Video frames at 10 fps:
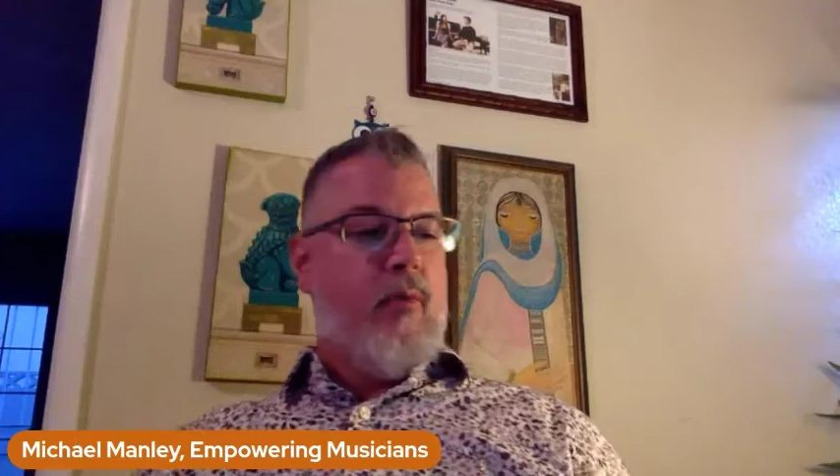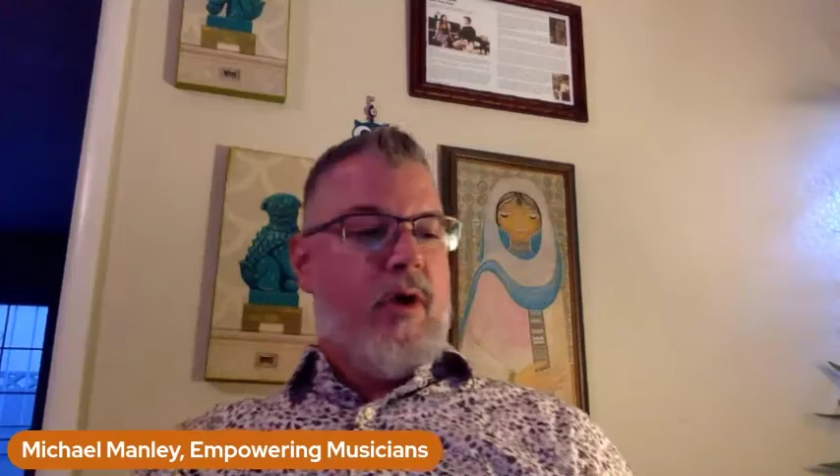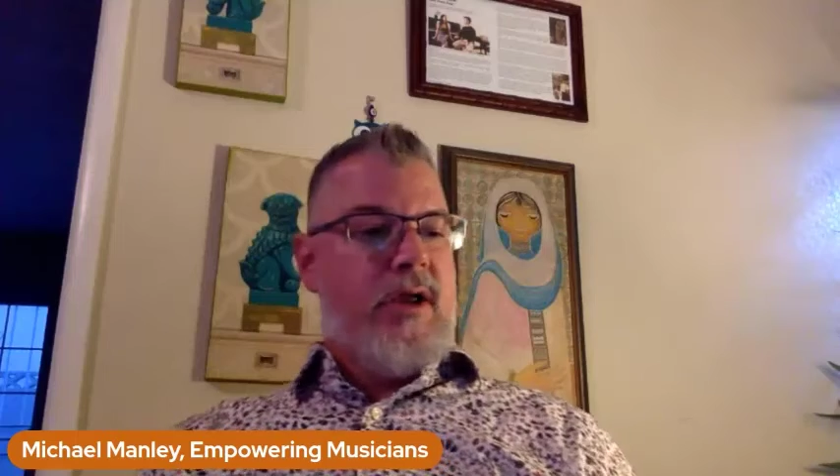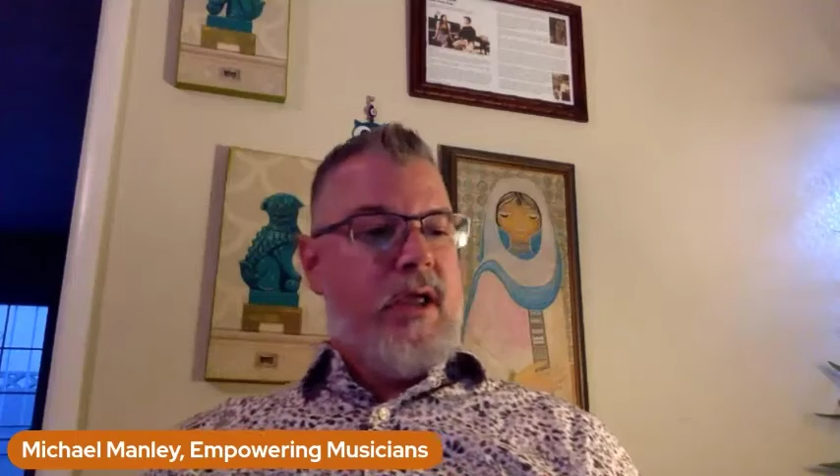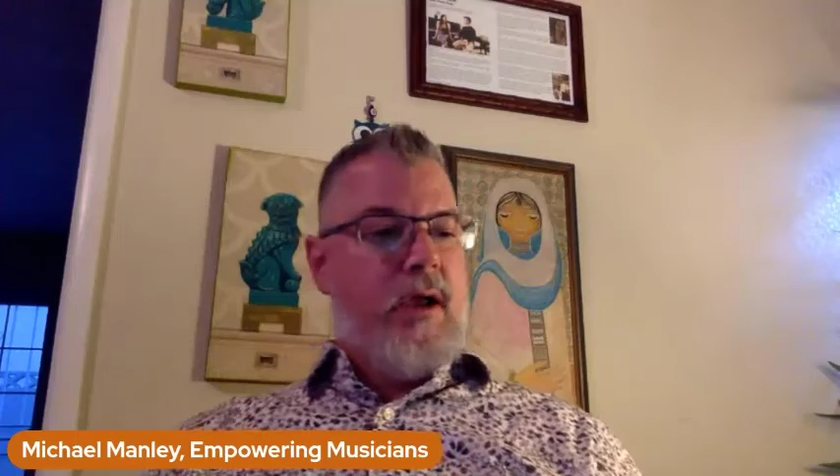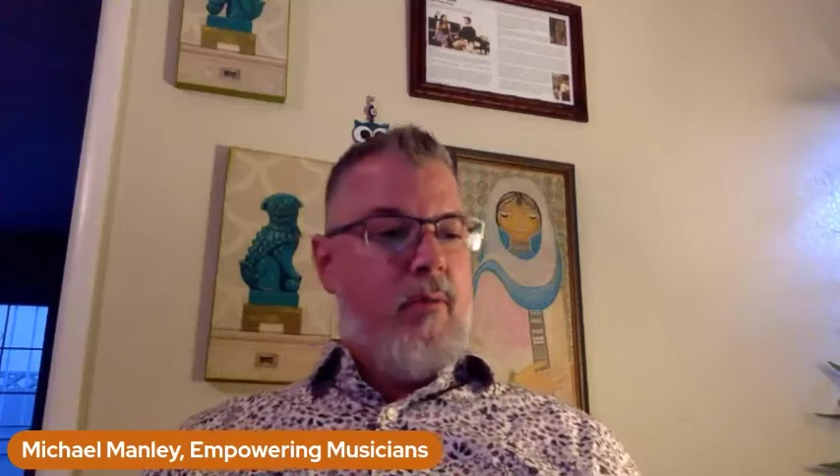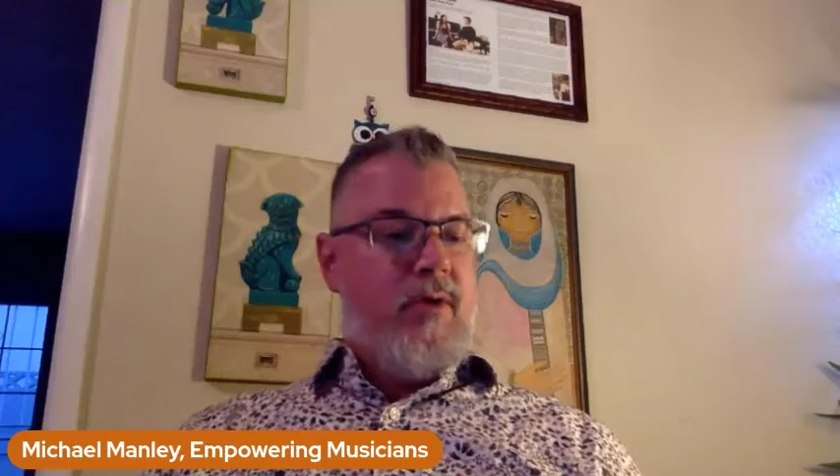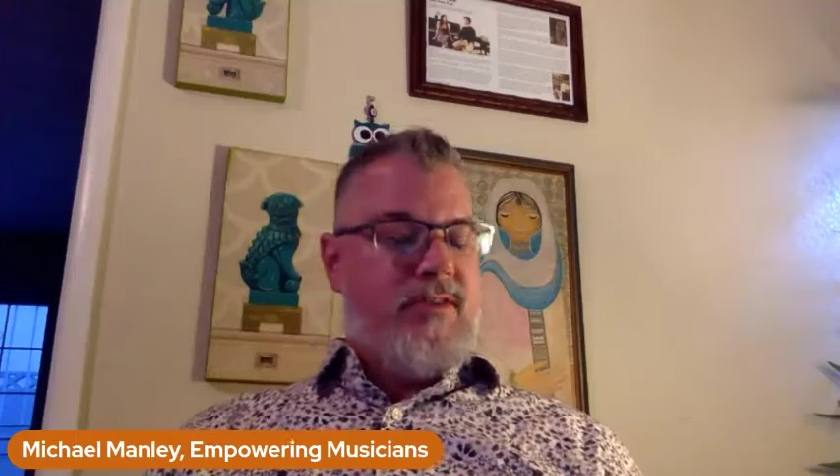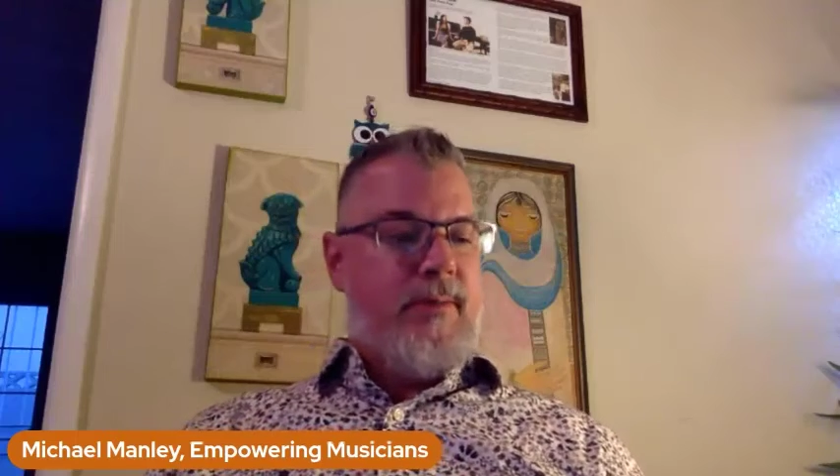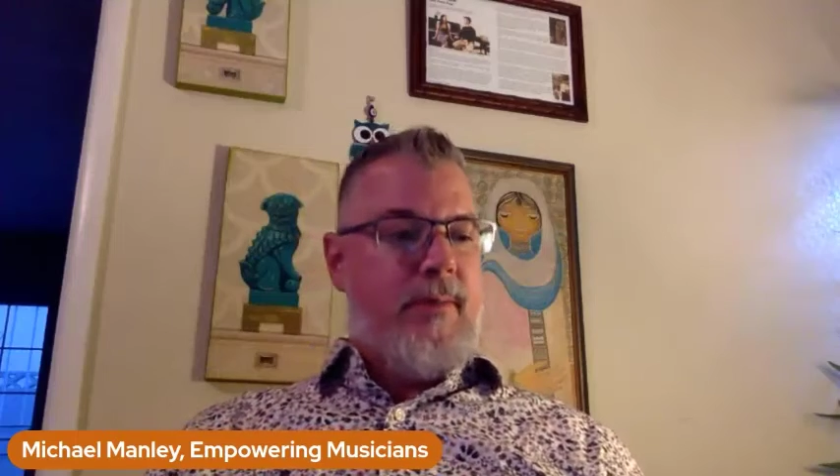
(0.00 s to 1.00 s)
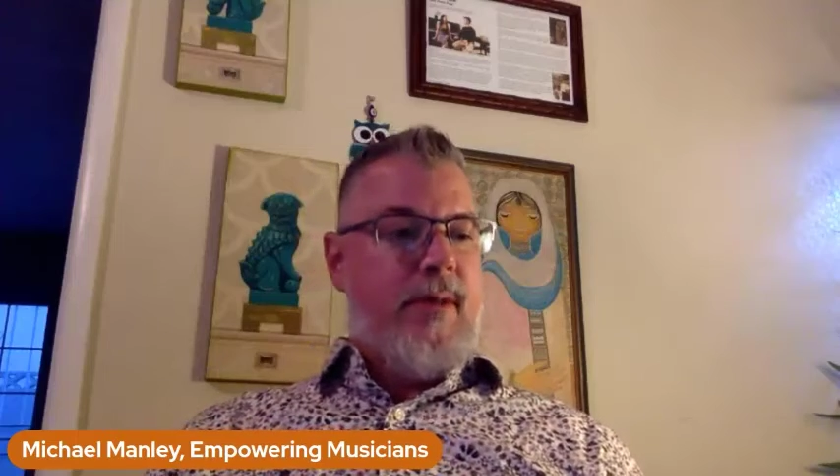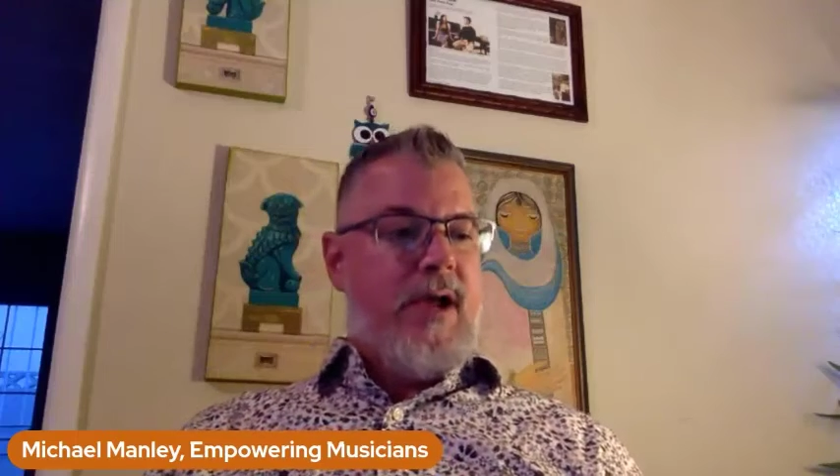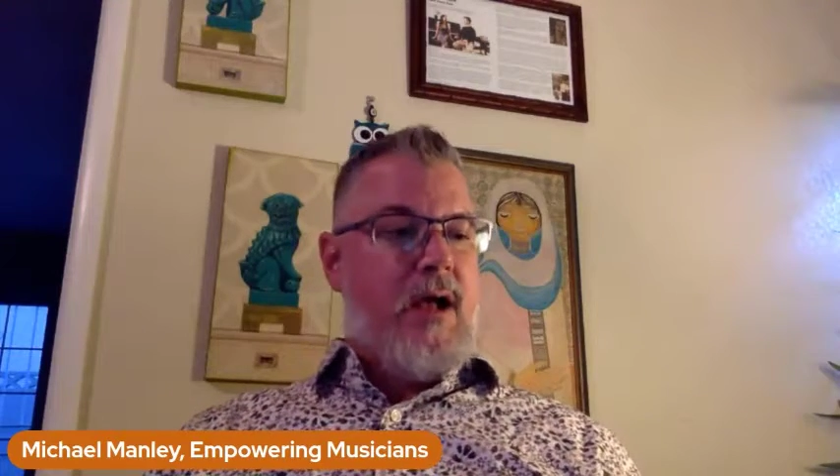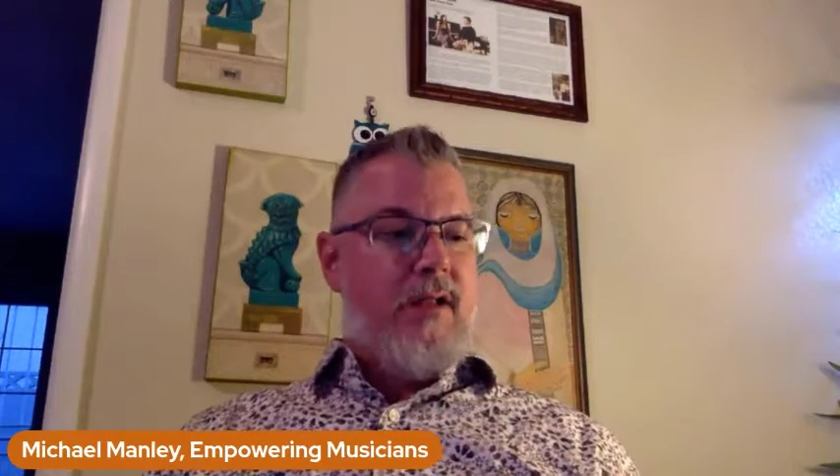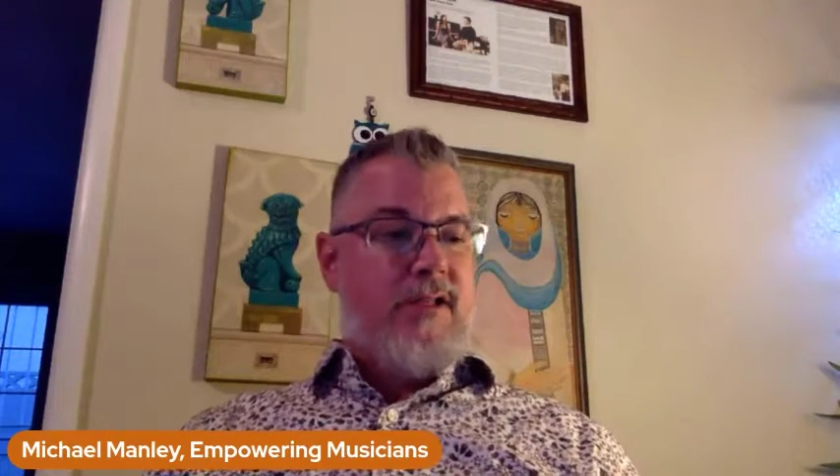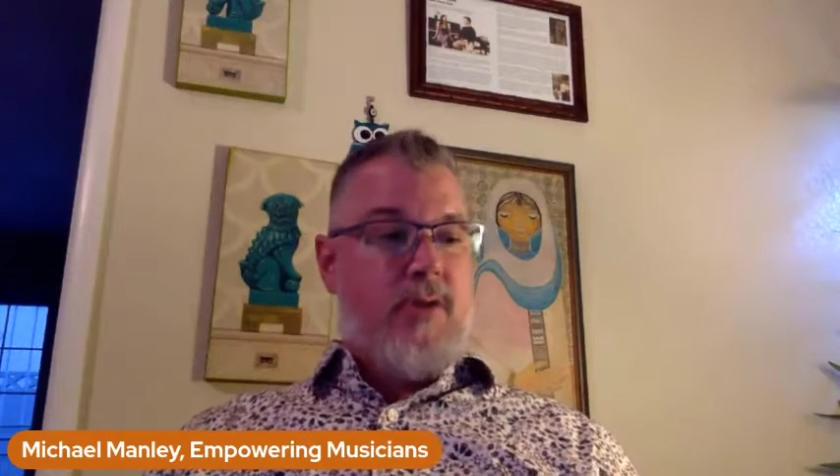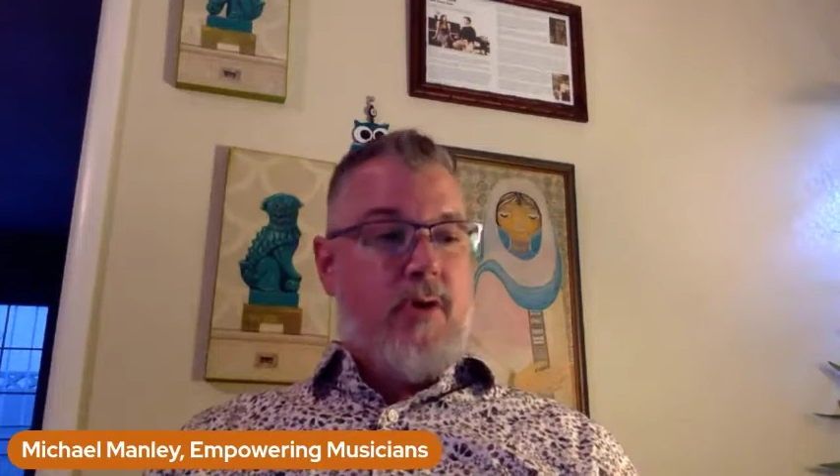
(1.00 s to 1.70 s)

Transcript: working with some of my colleagues